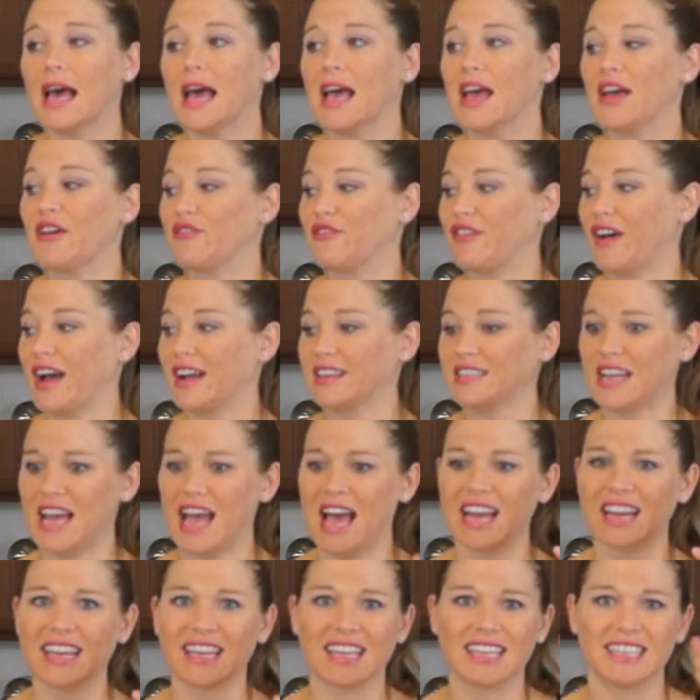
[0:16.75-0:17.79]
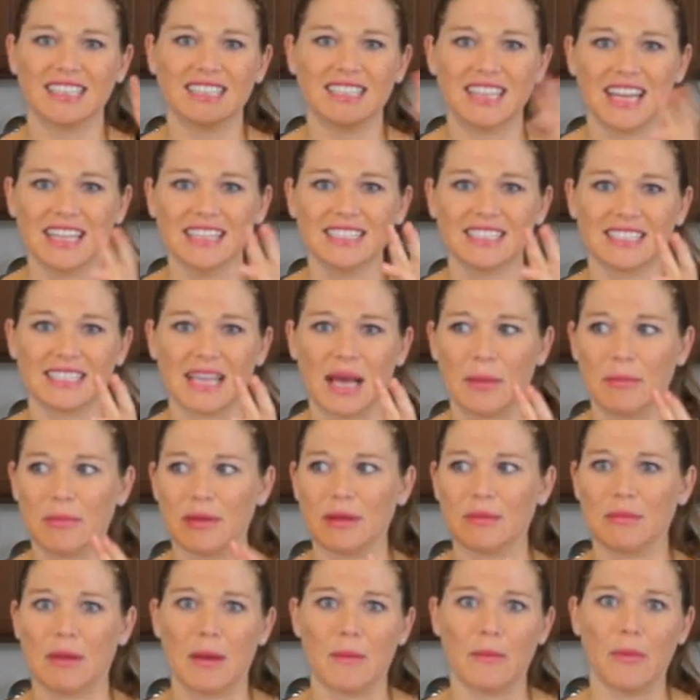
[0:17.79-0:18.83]
In fact, I had to condense some
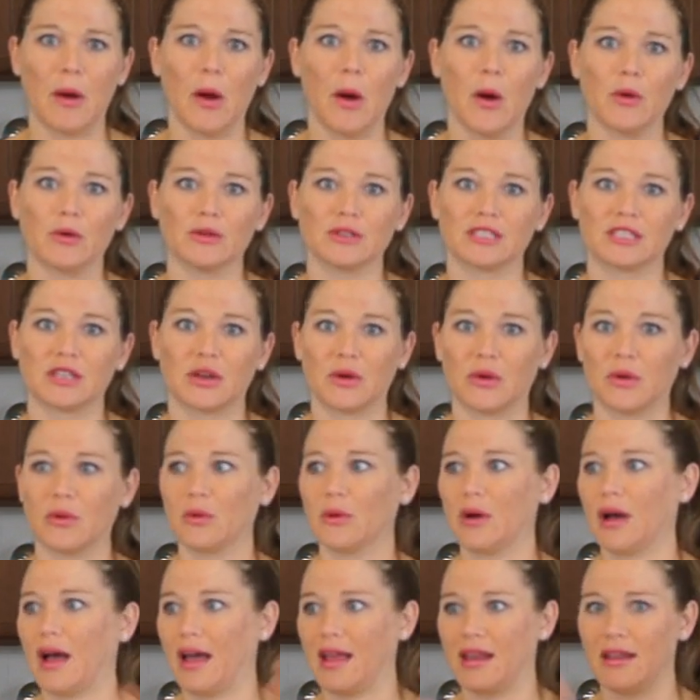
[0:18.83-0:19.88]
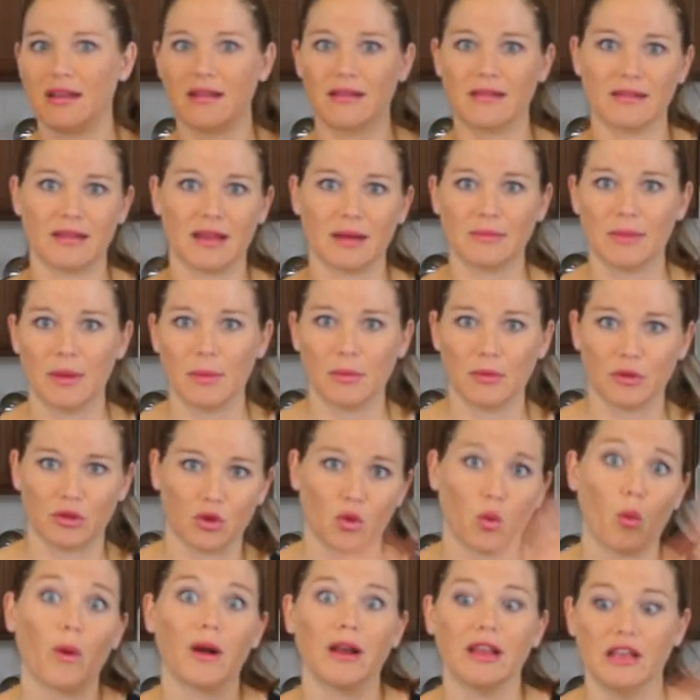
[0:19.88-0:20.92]
in my post, so I didn't come up with
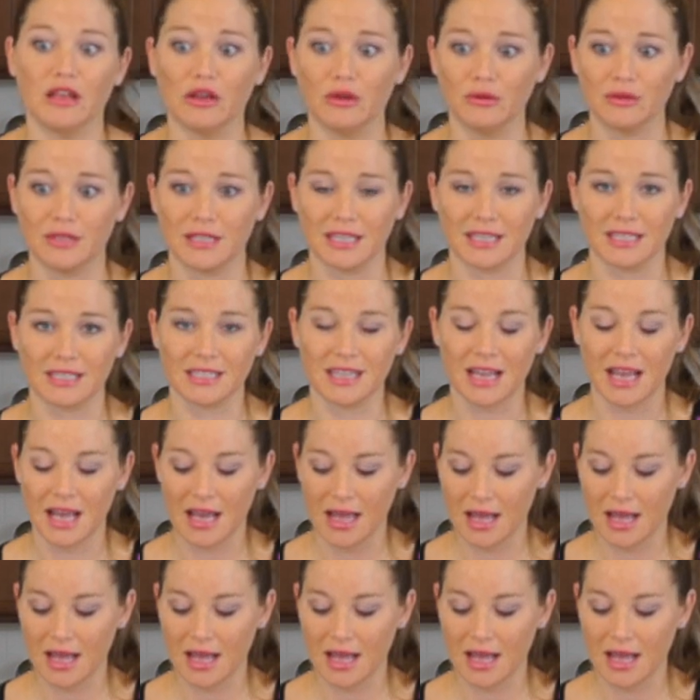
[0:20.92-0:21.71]
20 uses.